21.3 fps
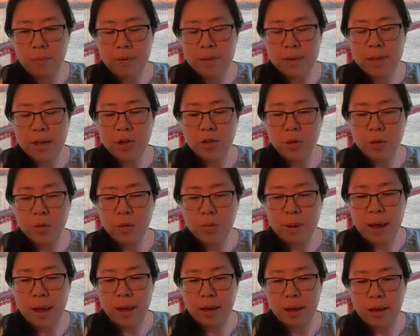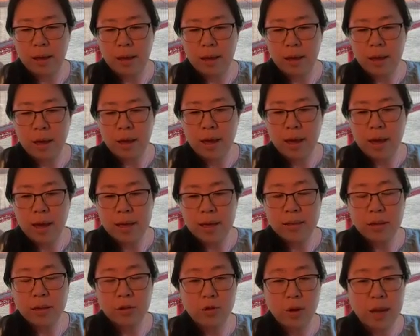central bank
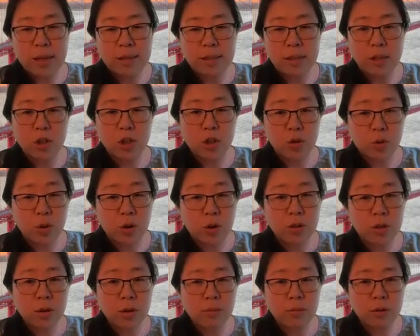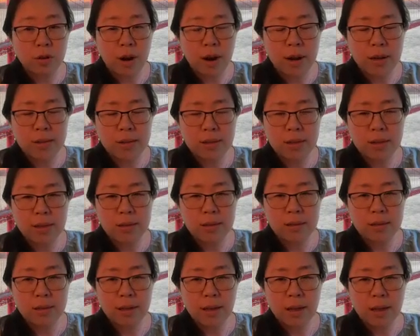is addressing short-term
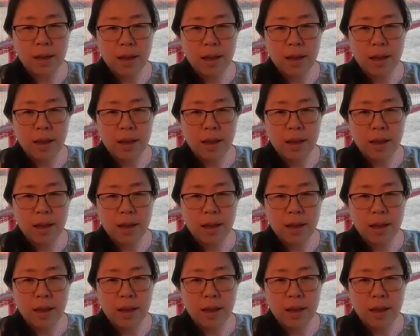crisis,